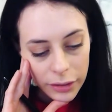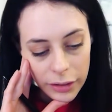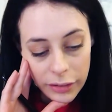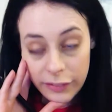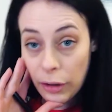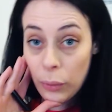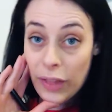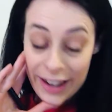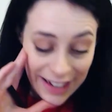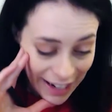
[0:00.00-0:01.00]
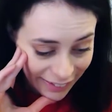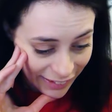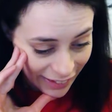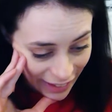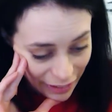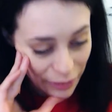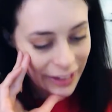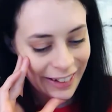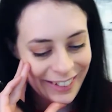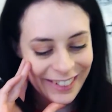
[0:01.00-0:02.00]
So then next again,
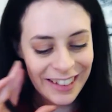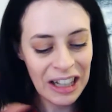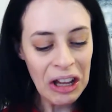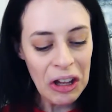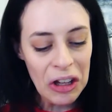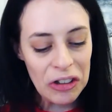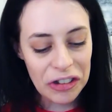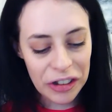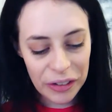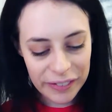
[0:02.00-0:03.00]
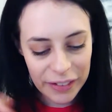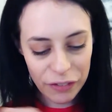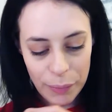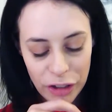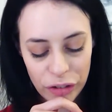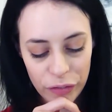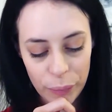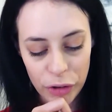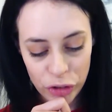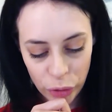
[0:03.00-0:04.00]
to use the information from
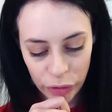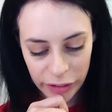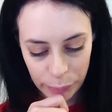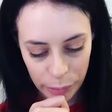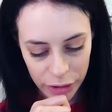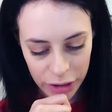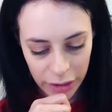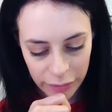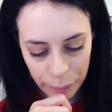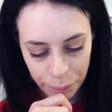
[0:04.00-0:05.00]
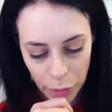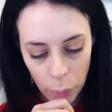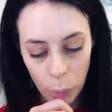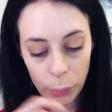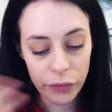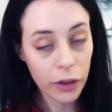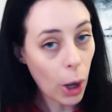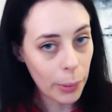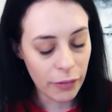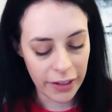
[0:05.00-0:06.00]
the Shoreditch project, what was the
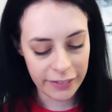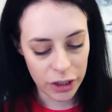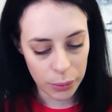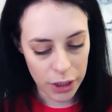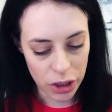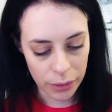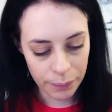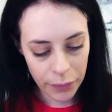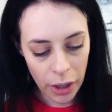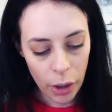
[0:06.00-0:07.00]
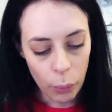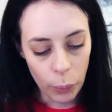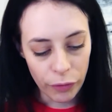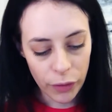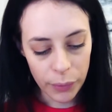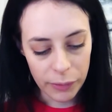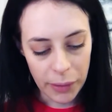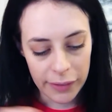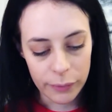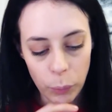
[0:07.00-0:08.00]
copyright situation with
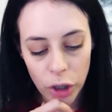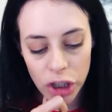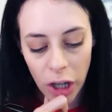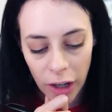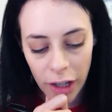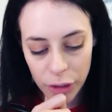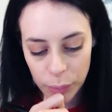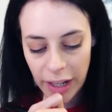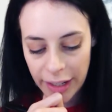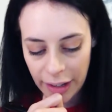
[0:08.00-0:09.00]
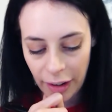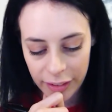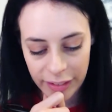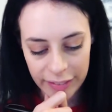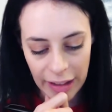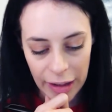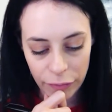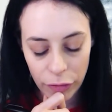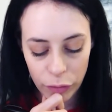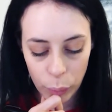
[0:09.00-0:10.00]
FluidSpace? What charge would AA Architects have
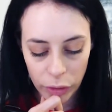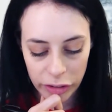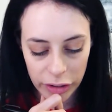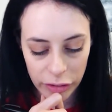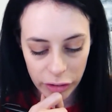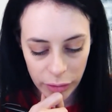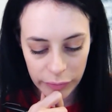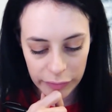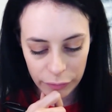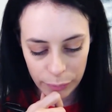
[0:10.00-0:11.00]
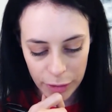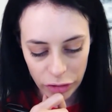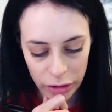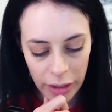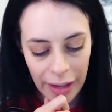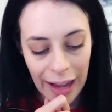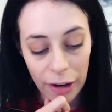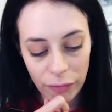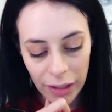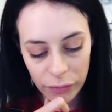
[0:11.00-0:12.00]
for wanting to use this information? How
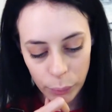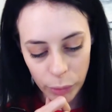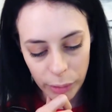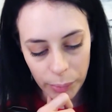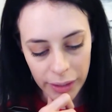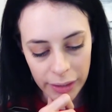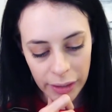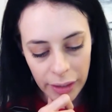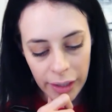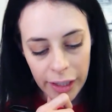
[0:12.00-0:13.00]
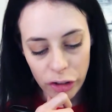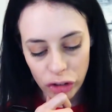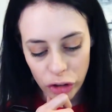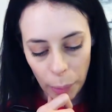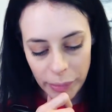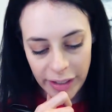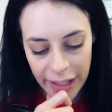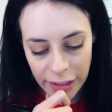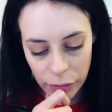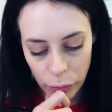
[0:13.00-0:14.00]
relevant would it be? It should not be
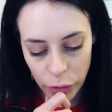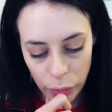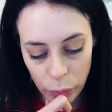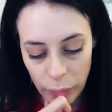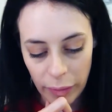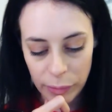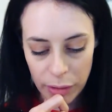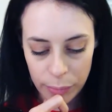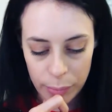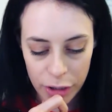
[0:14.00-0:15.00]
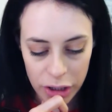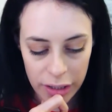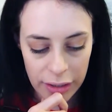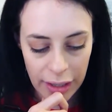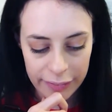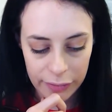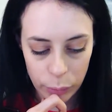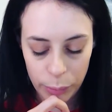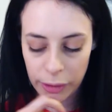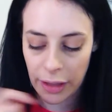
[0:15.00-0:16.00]
taken or used without express permission, as this
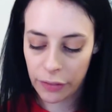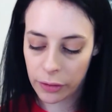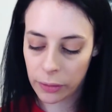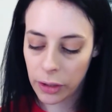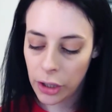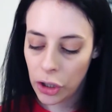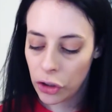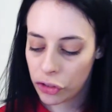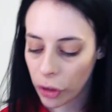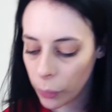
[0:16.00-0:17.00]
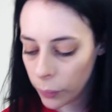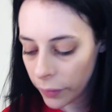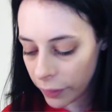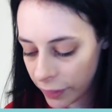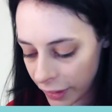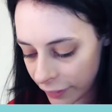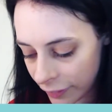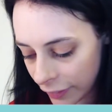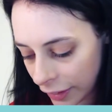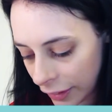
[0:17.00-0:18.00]
would be unethical. So
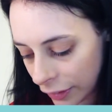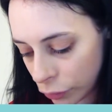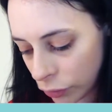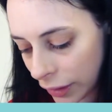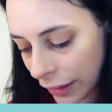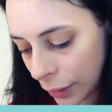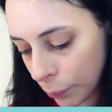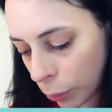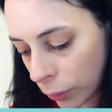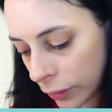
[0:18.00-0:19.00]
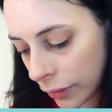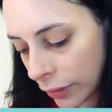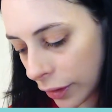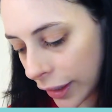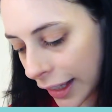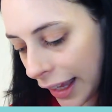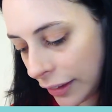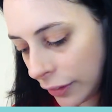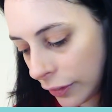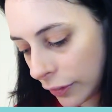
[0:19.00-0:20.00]
this is really important.
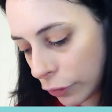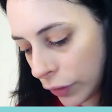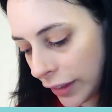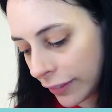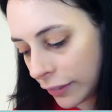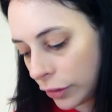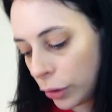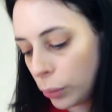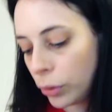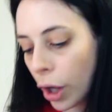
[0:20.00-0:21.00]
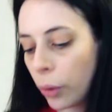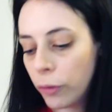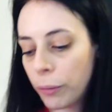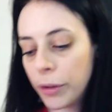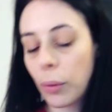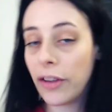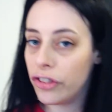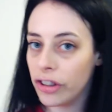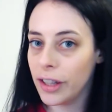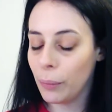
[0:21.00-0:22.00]
Again, the reason you know from the
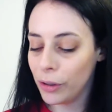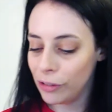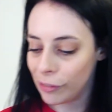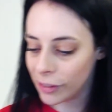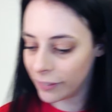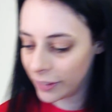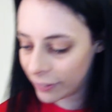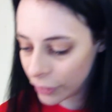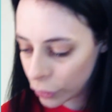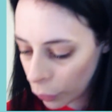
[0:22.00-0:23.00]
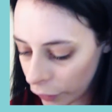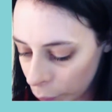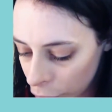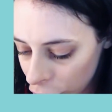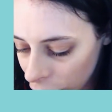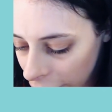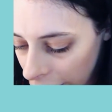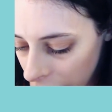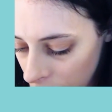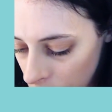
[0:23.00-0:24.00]
question they want you to look at this, so you know they want you to look
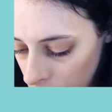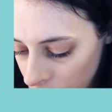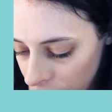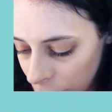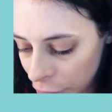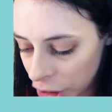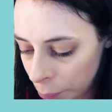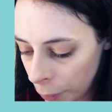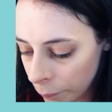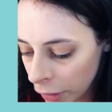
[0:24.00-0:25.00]
at, will the fee be cheaper?